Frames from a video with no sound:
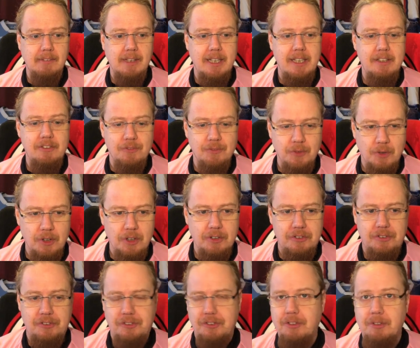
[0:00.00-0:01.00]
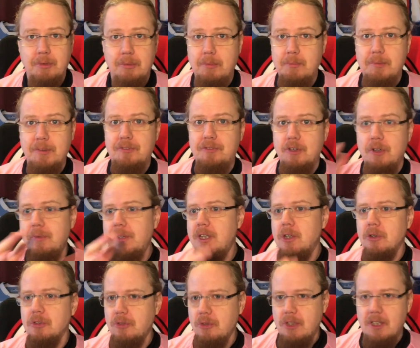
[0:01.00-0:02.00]
it was before we
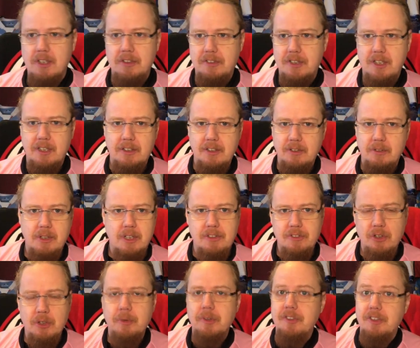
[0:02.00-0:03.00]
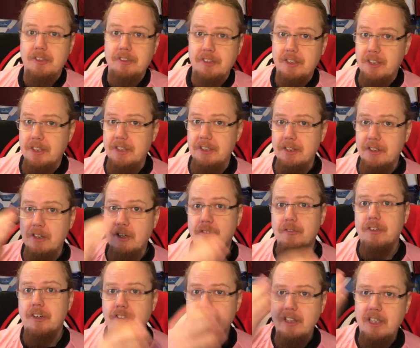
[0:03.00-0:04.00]
go to Lask, and you know, as always, I start in the
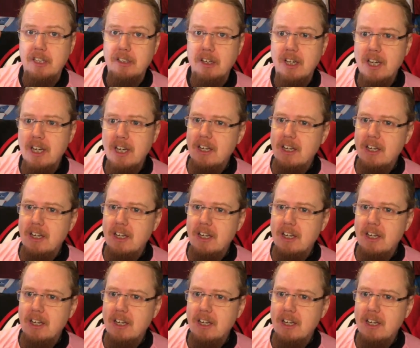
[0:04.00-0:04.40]
Conference League